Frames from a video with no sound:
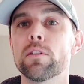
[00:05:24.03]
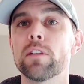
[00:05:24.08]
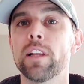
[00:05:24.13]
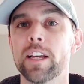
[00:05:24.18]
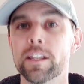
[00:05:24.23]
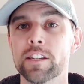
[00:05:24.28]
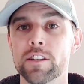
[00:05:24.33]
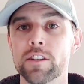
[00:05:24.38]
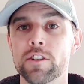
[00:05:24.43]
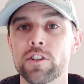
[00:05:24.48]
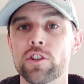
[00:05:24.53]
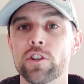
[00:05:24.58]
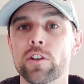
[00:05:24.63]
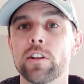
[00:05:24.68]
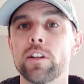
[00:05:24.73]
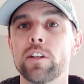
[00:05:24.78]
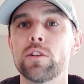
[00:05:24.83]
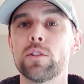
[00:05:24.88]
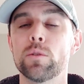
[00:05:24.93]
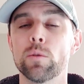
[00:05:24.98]
licensure
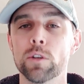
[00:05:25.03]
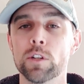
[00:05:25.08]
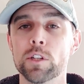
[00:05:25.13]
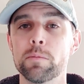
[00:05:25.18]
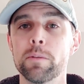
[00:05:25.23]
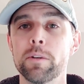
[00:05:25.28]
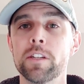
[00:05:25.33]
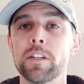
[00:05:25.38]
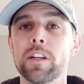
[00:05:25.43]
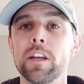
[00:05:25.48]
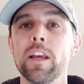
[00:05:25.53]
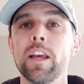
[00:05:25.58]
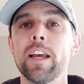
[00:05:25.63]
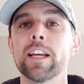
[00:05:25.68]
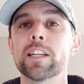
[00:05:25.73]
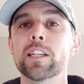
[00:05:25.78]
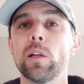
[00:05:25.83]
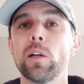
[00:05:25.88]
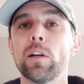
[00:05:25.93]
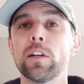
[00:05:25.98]
endorsement
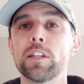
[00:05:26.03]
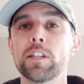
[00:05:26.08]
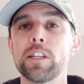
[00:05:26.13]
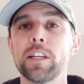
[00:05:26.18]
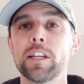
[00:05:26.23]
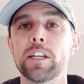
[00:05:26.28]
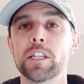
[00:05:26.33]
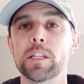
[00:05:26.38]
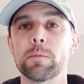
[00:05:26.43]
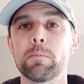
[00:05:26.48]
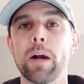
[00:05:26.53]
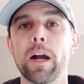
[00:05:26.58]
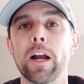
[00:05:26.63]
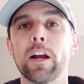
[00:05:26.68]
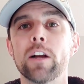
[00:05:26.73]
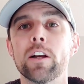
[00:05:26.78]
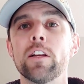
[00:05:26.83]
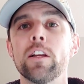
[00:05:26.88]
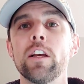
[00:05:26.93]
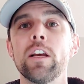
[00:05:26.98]
as long as it
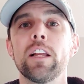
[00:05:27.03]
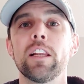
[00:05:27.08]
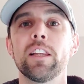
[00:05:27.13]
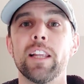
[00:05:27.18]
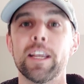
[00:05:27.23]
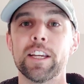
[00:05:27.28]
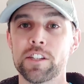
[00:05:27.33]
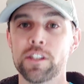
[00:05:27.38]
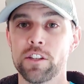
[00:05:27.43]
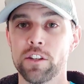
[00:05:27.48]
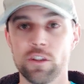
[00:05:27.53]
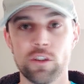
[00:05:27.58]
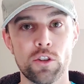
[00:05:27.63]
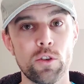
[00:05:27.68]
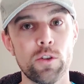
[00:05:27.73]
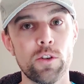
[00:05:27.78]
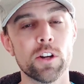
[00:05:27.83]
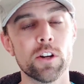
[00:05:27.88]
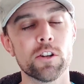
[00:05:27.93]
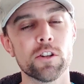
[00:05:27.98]
expired less than
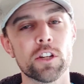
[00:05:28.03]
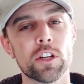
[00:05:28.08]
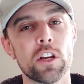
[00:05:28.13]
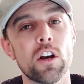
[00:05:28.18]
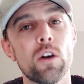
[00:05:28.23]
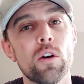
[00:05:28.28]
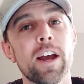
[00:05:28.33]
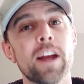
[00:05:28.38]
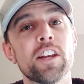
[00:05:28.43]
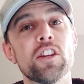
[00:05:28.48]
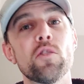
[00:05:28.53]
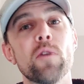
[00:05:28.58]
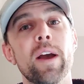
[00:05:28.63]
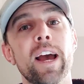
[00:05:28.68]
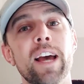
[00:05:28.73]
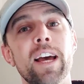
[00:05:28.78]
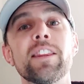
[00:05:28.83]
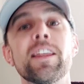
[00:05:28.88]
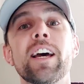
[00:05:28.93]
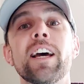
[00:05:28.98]
2 years ago and you
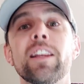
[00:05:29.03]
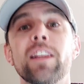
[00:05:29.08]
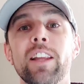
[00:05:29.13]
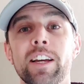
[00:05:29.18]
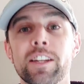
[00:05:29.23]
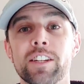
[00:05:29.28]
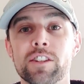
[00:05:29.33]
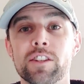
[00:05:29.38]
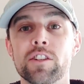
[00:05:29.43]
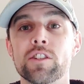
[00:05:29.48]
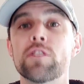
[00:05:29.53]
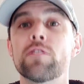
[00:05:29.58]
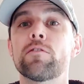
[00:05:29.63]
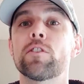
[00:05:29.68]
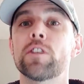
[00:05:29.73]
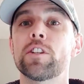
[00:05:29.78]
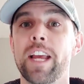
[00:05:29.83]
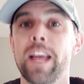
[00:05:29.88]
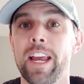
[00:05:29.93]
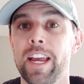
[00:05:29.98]
had that license
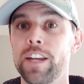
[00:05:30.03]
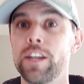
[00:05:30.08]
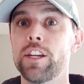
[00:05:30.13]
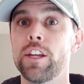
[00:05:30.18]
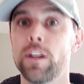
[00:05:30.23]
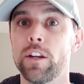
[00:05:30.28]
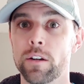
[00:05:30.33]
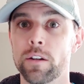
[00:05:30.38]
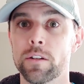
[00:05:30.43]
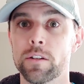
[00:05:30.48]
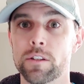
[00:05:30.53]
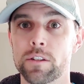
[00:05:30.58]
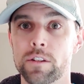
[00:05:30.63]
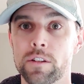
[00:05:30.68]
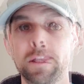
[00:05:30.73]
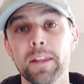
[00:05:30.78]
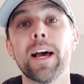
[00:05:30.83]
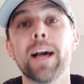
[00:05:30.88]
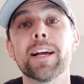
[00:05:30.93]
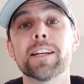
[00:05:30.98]
for 10 years.
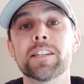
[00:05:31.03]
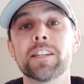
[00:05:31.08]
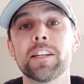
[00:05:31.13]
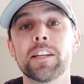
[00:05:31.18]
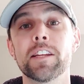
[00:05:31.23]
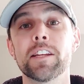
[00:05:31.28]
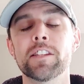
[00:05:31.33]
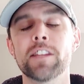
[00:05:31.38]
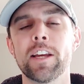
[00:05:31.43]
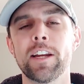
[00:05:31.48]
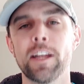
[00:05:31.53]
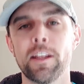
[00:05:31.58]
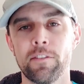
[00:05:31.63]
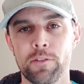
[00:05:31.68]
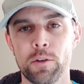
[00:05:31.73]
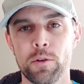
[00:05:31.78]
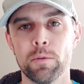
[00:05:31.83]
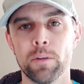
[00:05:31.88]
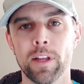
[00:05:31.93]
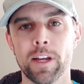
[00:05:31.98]
Last thing is that if
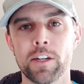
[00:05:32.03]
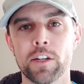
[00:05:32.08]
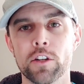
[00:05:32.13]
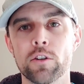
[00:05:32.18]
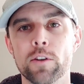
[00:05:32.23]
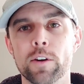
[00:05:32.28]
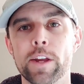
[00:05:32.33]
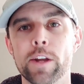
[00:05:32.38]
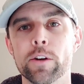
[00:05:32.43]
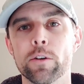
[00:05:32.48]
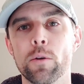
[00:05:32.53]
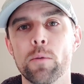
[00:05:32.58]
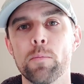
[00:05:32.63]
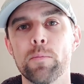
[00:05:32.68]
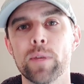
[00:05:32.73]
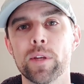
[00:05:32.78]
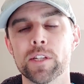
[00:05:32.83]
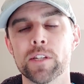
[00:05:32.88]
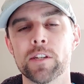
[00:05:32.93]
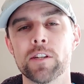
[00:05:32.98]
you plan to create your own
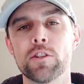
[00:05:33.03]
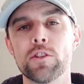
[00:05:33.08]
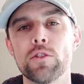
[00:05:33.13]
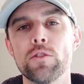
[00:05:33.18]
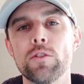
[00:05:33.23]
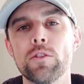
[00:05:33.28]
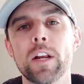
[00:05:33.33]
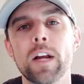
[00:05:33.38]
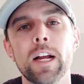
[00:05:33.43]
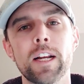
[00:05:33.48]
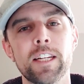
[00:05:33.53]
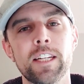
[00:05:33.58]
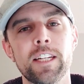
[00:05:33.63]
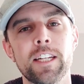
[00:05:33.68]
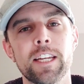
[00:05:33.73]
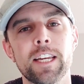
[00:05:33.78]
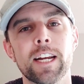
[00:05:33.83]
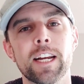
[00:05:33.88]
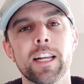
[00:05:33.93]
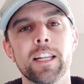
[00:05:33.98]
business, you do not need to
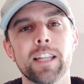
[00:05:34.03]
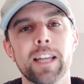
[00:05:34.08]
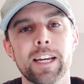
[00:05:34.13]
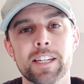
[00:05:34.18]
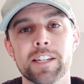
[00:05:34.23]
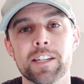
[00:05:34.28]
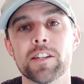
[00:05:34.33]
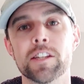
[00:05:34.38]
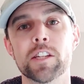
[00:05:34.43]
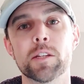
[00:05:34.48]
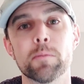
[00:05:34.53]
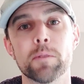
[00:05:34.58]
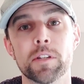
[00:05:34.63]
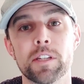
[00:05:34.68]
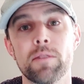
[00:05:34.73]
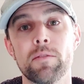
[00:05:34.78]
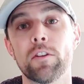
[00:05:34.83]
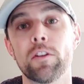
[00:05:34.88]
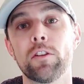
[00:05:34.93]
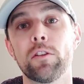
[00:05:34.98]
get a license
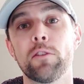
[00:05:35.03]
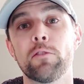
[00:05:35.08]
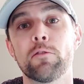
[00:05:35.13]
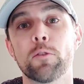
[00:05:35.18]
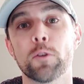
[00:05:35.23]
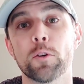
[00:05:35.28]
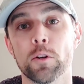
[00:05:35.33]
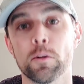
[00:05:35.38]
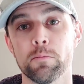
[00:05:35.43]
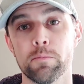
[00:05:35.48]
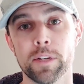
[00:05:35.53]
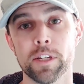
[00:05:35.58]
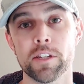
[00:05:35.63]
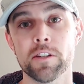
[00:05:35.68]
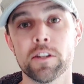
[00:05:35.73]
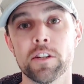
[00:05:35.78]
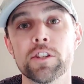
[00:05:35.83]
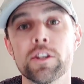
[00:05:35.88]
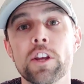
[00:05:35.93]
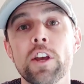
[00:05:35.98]
specifically for your
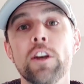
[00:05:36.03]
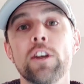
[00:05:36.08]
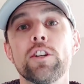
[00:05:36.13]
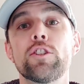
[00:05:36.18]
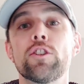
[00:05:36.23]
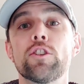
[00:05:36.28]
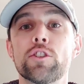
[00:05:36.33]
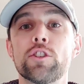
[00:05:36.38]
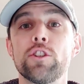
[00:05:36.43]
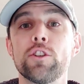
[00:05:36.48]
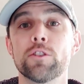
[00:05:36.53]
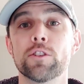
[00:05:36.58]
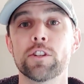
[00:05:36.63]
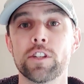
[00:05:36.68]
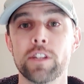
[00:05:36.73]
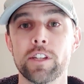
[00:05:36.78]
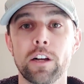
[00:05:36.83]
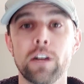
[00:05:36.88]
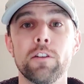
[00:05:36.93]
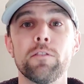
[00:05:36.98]
business. Just
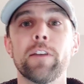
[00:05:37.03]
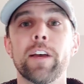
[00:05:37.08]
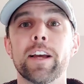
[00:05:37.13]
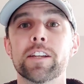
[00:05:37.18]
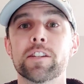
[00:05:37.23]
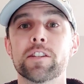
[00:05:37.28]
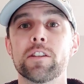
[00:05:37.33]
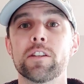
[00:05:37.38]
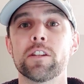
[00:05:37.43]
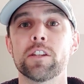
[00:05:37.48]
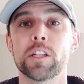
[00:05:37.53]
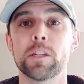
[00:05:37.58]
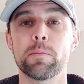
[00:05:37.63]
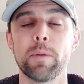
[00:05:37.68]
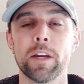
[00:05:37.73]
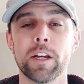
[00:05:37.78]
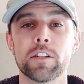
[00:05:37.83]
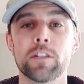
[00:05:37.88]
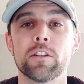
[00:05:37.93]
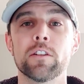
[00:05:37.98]
yourself as the
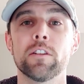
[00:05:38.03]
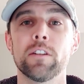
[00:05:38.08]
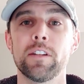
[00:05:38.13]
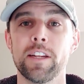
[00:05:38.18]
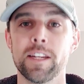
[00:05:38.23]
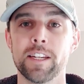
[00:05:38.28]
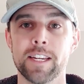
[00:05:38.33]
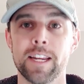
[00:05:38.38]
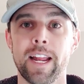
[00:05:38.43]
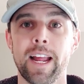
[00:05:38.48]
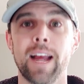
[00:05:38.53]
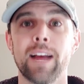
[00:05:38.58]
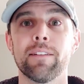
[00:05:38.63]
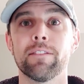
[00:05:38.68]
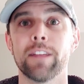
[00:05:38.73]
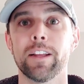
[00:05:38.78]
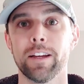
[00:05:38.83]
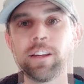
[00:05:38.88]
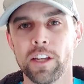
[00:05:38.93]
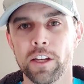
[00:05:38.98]
inspector needs to have
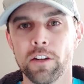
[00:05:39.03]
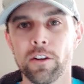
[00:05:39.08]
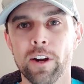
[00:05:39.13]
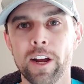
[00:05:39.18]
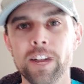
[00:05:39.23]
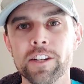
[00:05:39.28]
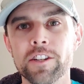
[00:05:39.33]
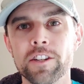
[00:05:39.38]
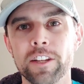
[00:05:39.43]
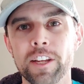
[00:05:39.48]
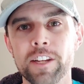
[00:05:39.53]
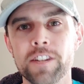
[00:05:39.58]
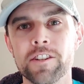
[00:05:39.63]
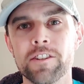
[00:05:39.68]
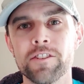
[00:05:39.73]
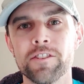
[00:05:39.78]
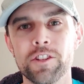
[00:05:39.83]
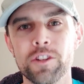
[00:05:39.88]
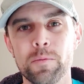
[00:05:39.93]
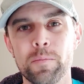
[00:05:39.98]
that.
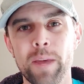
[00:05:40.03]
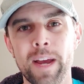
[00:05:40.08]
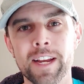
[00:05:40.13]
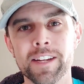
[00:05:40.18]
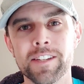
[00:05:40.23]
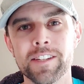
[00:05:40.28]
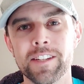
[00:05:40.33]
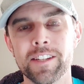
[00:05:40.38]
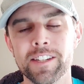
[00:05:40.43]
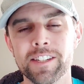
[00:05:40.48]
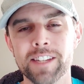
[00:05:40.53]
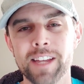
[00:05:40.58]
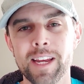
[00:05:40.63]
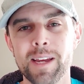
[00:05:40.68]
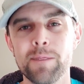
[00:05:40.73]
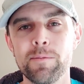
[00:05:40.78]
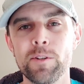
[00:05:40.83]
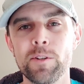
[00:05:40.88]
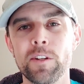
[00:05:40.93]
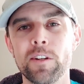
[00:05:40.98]
Congratulations, you passed the
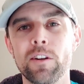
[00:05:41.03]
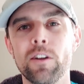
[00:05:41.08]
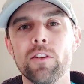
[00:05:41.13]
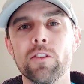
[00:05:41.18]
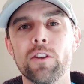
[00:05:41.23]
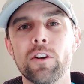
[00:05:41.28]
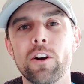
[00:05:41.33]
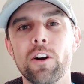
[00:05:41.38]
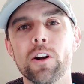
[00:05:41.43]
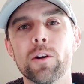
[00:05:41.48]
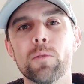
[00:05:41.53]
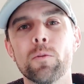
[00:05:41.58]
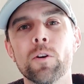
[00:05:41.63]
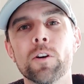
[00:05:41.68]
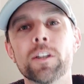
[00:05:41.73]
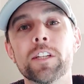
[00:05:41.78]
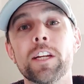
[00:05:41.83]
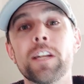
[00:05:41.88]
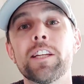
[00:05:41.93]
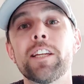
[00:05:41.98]
exam, you did all the hard
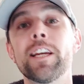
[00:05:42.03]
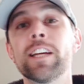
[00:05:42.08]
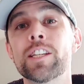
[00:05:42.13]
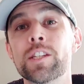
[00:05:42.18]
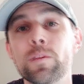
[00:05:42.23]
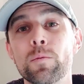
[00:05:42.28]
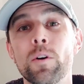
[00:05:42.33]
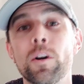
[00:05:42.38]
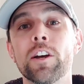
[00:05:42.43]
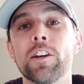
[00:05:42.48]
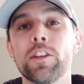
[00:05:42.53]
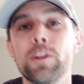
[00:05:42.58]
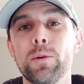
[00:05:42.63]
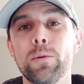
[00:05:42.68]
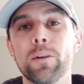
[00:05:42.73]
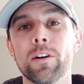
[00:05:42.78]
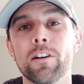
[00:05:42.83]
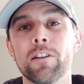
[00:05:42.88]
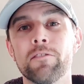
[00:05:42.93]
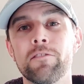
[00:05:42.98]
work, and guess what?
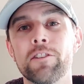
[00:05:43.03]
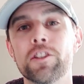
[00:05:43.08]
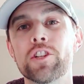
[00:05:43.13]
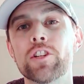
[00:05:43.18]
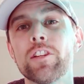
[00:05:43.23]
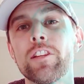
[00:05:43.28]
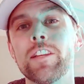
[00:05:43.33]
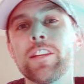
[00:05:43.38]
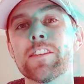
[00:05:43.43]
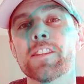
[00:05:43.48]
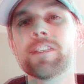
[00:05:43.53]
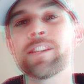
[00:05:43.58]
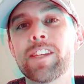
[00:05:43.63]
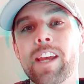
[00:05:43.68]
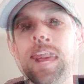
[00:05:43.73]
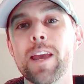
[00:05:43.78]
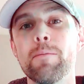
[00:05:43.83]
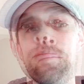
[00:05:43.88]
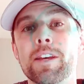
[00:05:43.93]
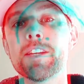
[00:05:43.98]
You are officially the
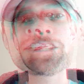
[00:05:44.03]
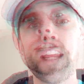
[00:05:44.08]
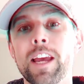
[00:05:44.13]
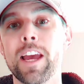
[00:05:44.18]
same as